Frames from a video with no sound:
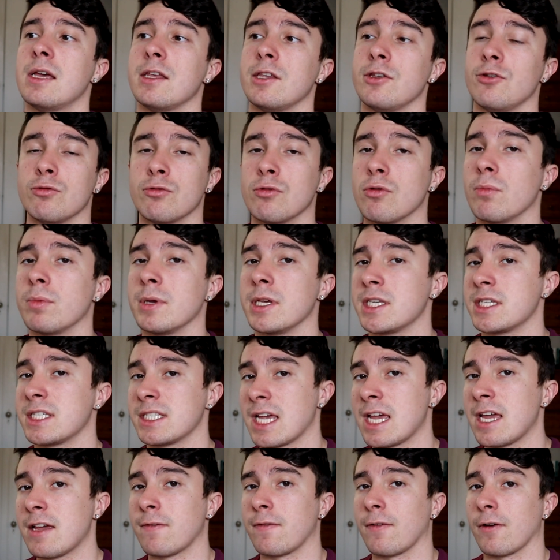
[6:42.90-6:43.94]
you will be
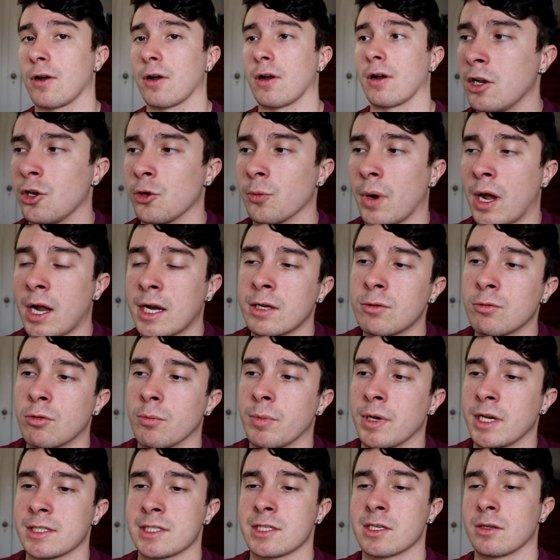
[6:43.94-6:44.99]
safer and your body will
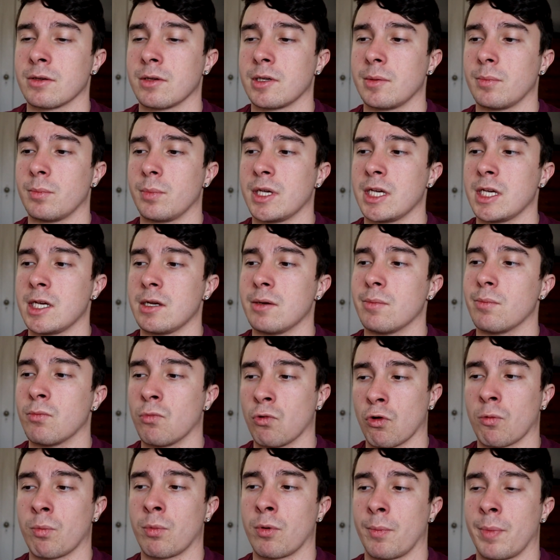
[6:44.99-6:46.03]
basically be
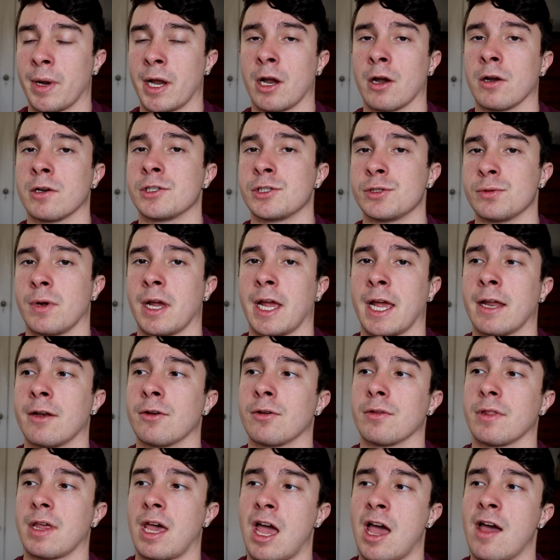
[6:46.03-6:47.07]
more prepared to
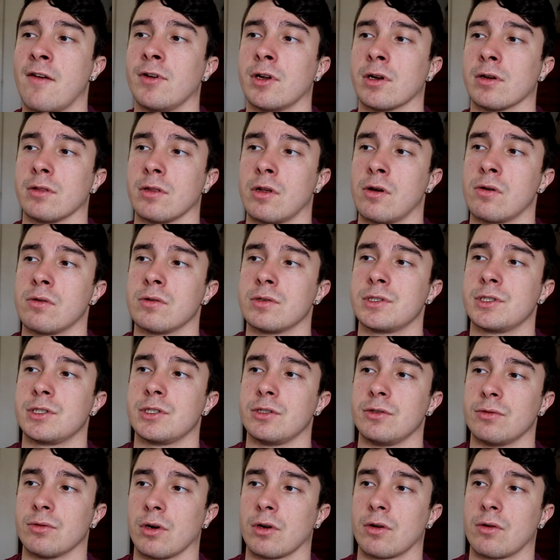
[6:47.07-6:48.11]
handle the heavier
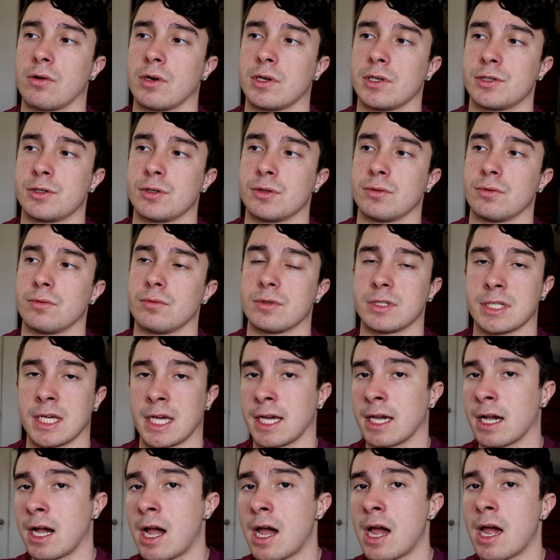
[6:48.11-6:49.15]
loads you are going to
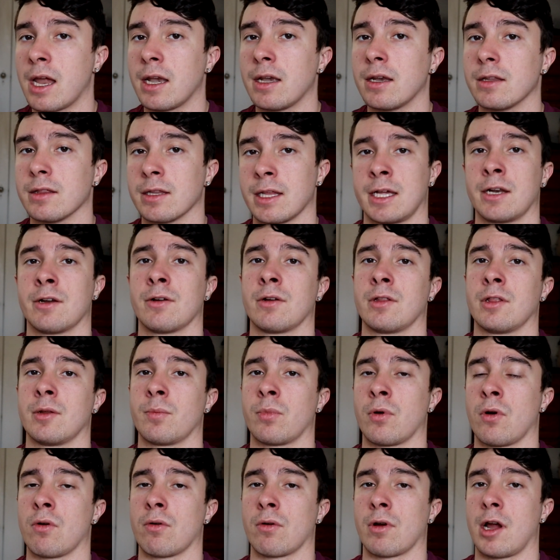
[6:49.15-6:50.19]
take on later in the
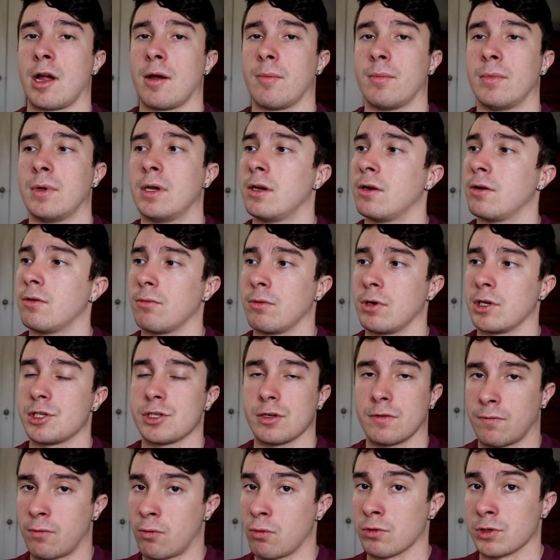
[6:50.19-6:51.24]
program.
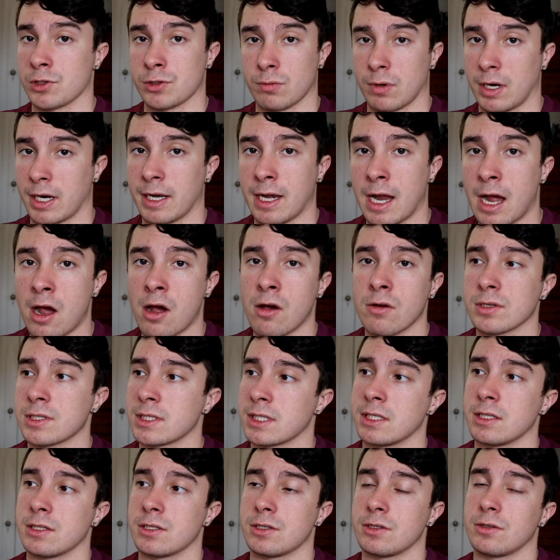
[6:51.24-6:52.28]
Which of course right now,
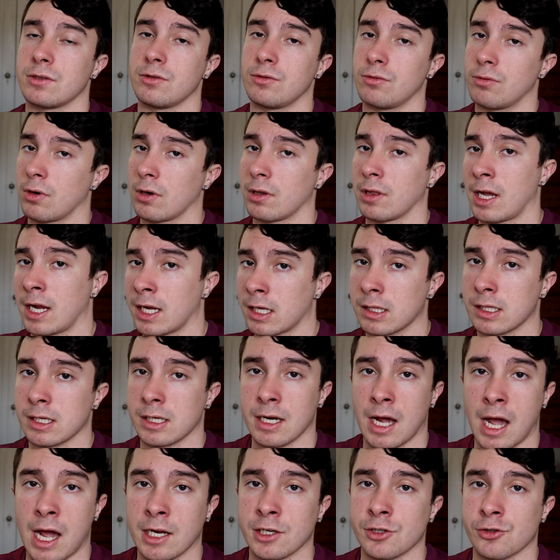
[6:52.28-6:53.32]
since you are likely
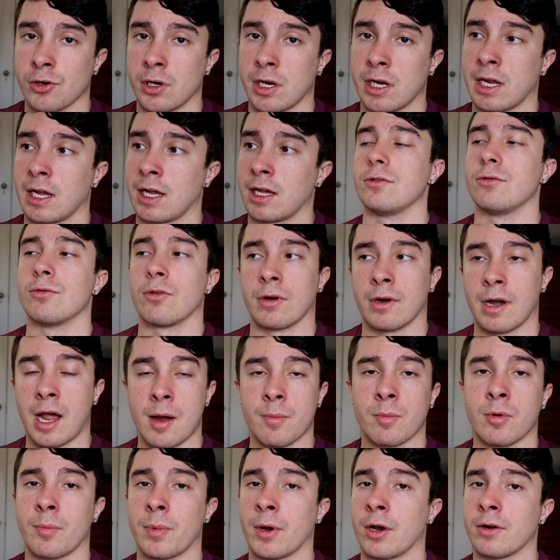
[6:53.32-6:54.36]
not training, you are
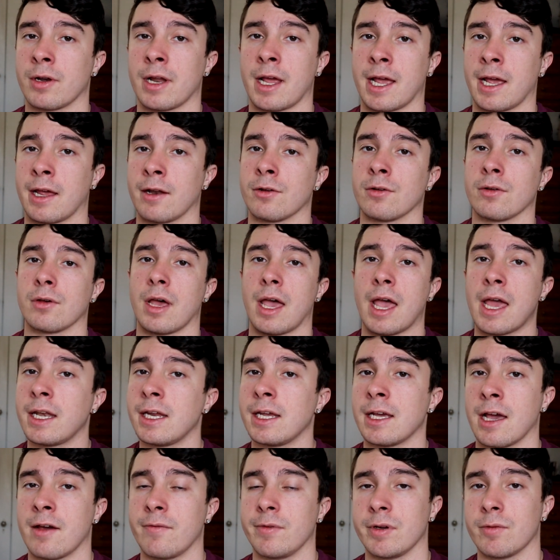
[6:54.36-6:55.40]
not prepared to handle
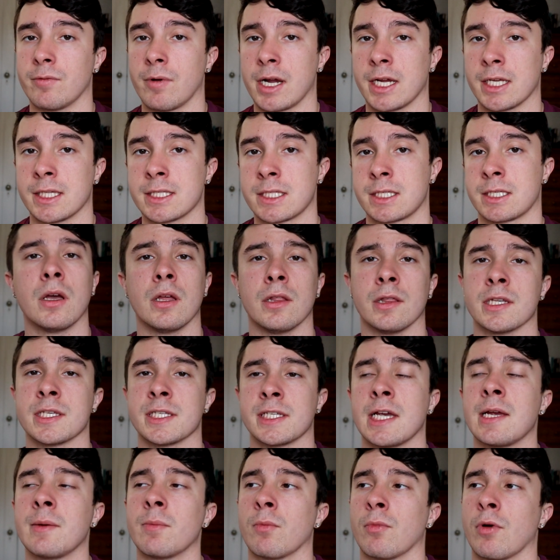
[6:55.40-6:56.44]
any heavy weights. In the
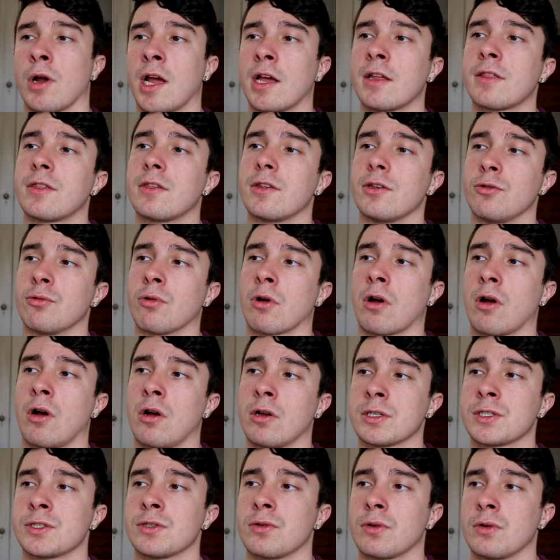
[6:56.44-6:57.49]
same breath, you are
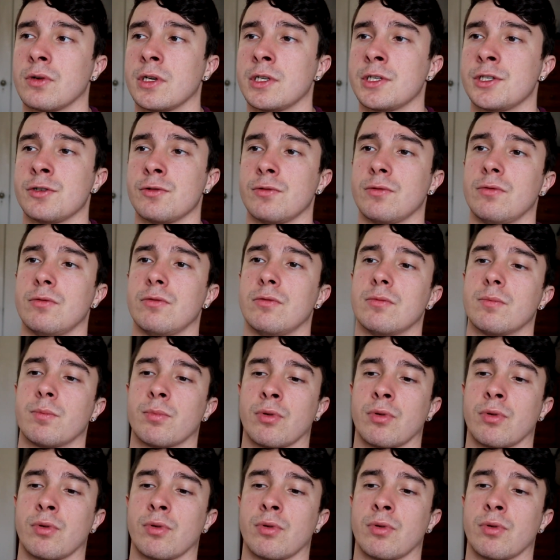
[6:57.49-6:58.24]
also going to